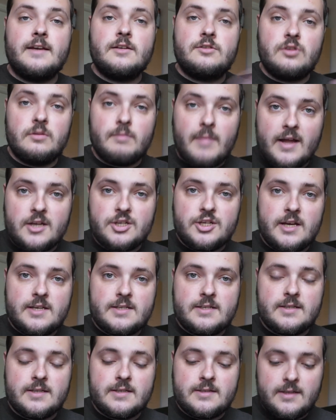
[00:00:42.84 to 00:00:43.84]
us to
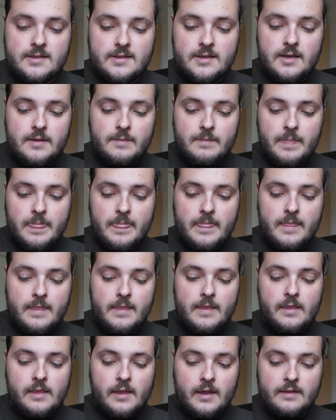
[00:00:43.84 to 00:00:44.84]
Manchester, the city.
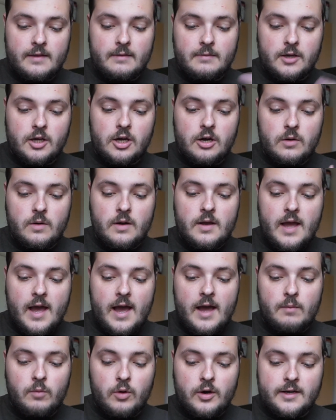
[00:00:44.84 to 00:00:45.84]
And there we go.
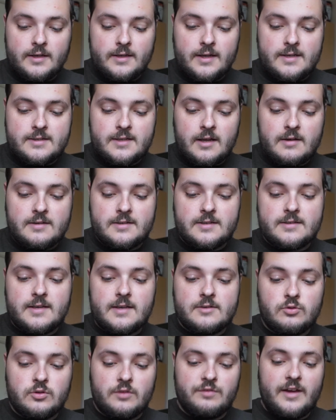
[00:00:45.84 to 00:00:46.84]
And what it does now is it
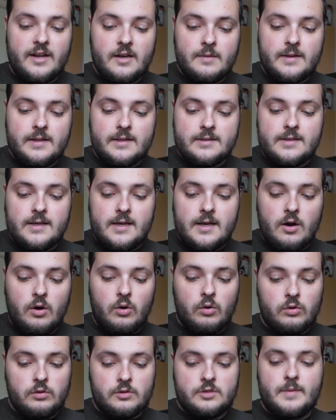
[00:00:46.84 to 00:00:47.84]
says all availability,
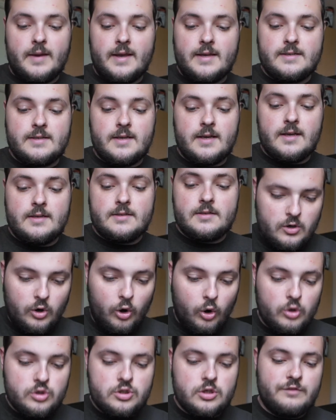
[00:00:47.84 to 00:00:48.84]
all spaces.
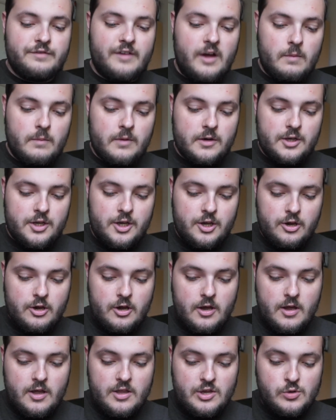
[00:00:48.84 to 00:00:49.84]
Also found one
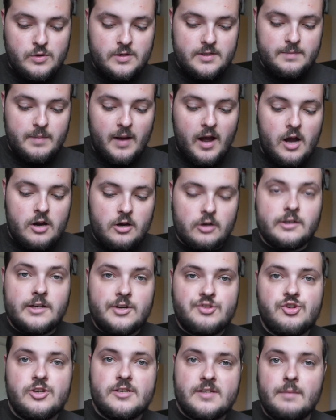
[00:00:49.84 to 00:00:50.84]
here, you can park on
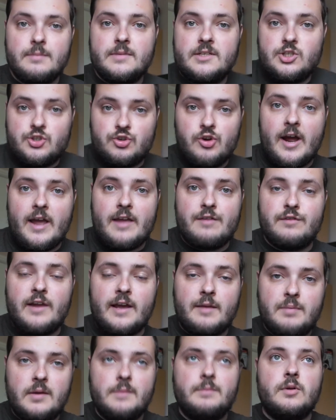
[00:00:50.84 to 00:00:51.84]
literally somebody's drive.
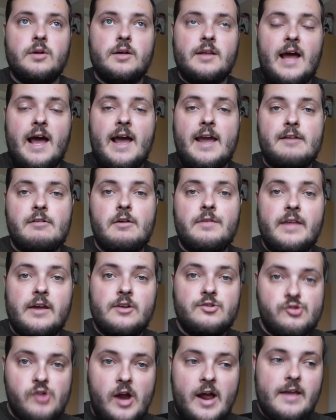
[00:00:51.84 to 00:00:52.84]
Like people could hire out their
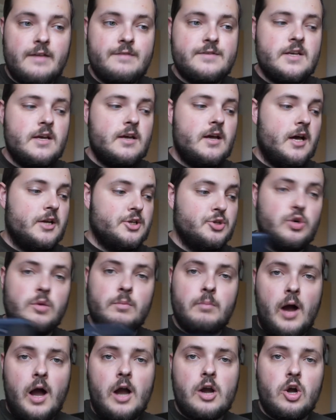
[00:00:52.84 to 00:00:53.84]
drives and you
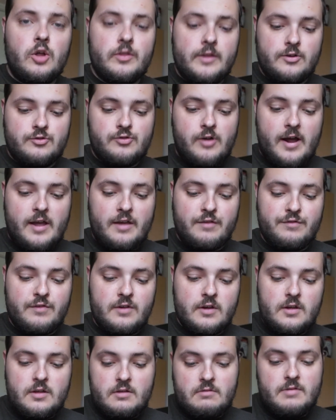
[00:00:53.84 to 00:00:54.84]
can park on their drive
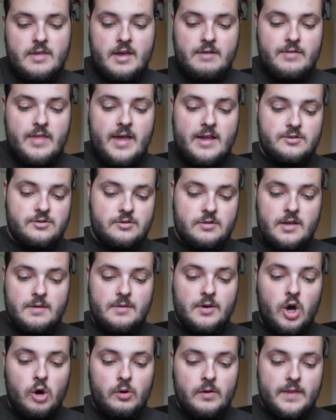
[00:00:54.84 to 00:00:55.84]
there and then. So there
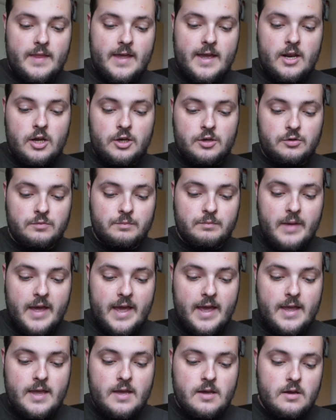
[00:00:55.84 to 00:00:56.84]
we go. And there, like you can
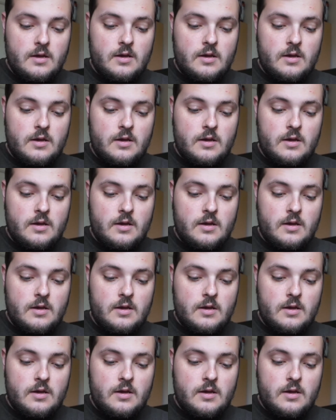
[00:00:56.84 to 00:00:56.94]
pay.